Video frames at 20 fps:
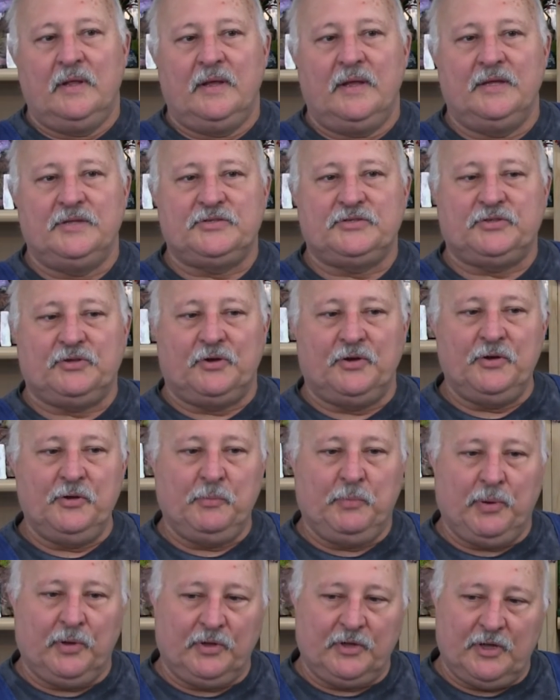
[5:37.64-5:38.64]
It's starting
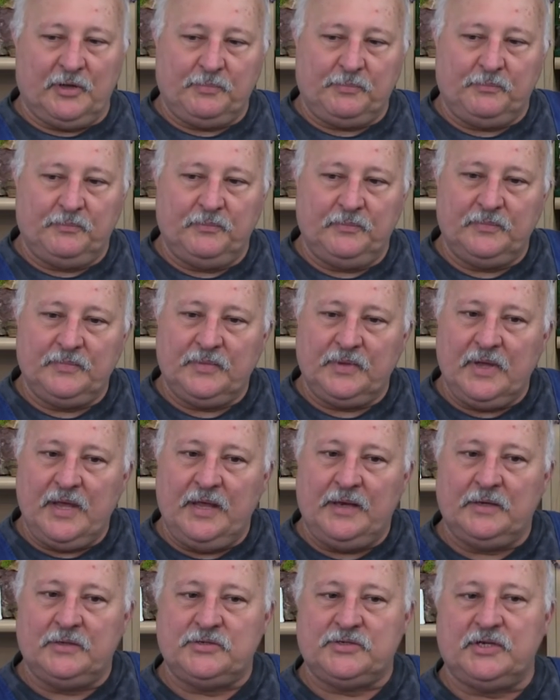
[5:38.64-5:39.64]
to pull up
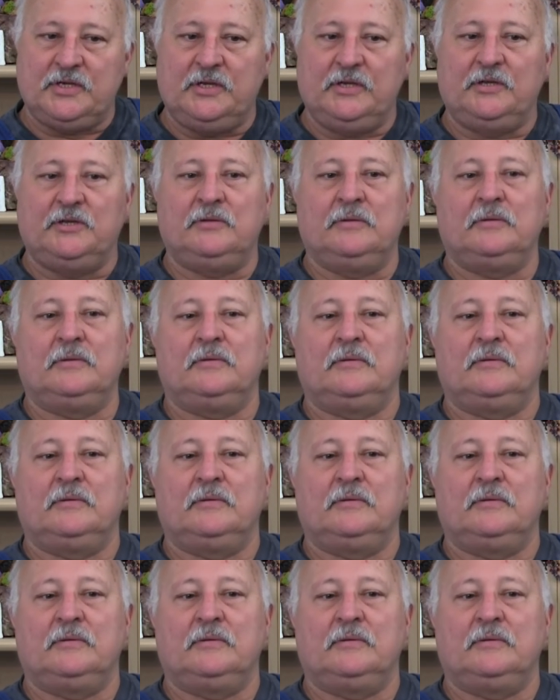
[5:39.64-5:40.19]
energy